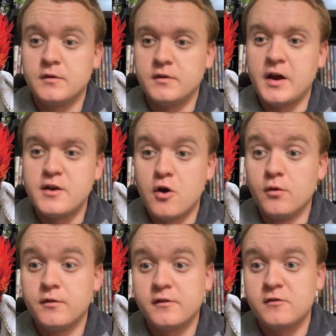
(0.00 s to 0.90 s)
I know
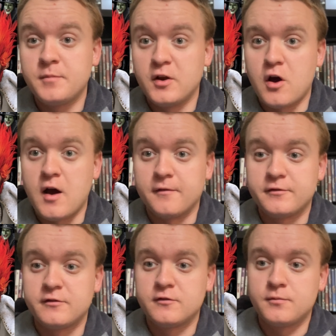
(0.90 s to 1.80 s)
the
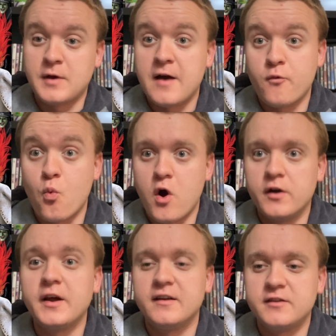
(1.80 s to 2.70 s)
spin-offs have
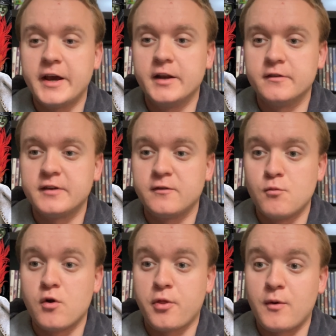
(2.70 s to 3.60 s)
one antagonist that's
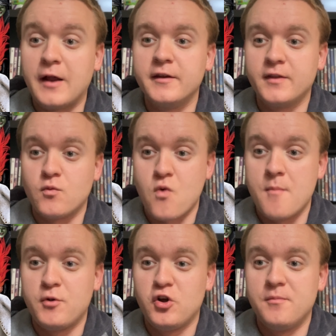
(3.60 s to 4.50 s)
more threatening than
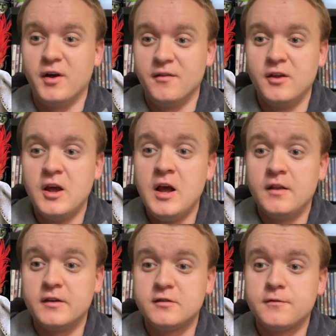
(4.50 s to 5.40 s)
Rumpel, but
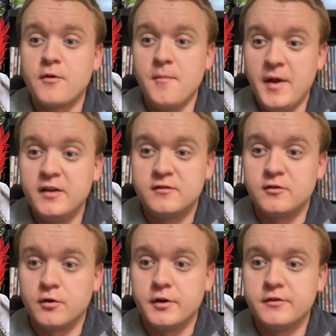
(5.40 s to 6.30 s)
this is for the main
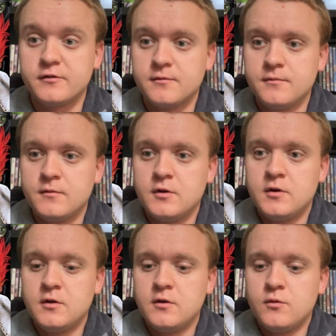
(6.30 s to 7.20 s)
series.
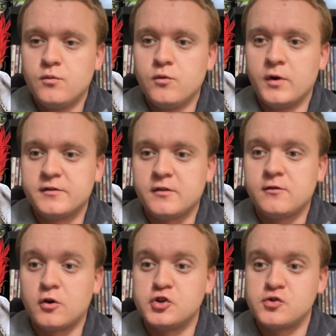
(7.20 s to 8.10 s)
The ones that
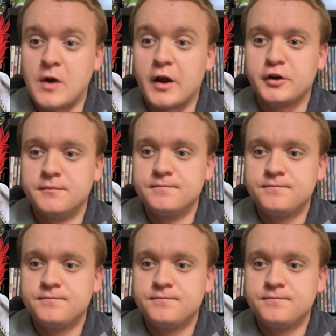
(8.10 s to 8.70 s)
star Shrek.